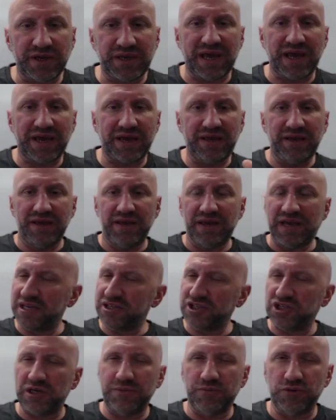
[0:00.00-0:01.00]
Okay,
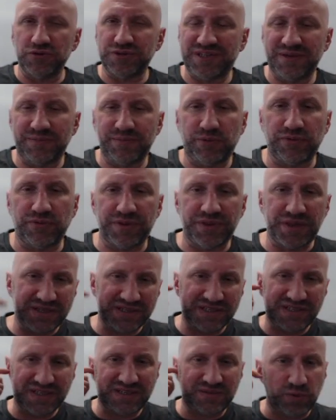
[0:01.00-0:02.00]
actually more simple than
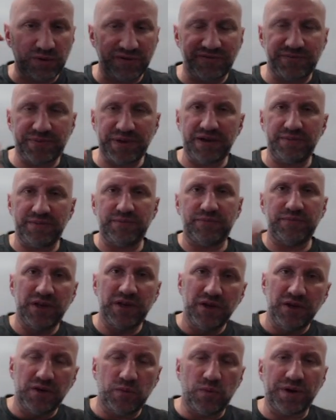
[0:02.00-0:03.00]
this. This would have been
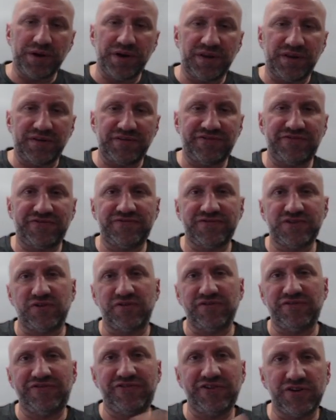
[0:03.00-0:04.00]
one of the
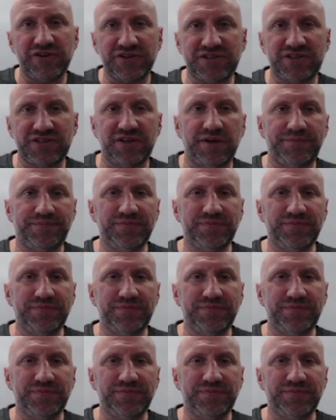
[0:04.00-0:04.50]
sort of first